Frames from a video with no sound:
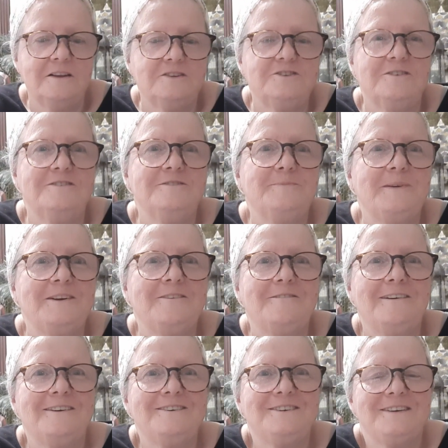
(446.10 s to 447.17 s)
John's been
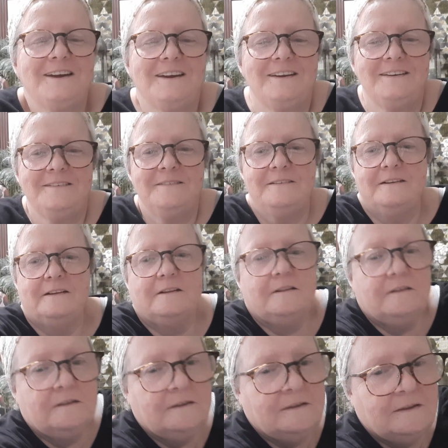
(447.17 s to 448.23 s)
crocheting.
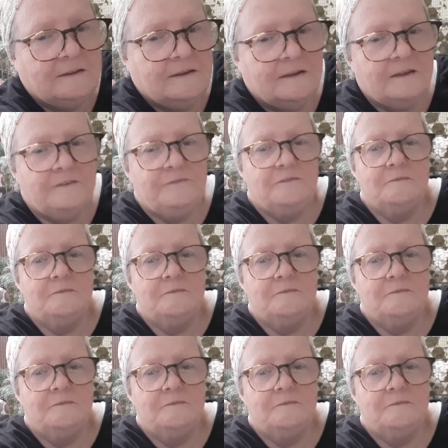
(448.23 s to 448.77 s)
If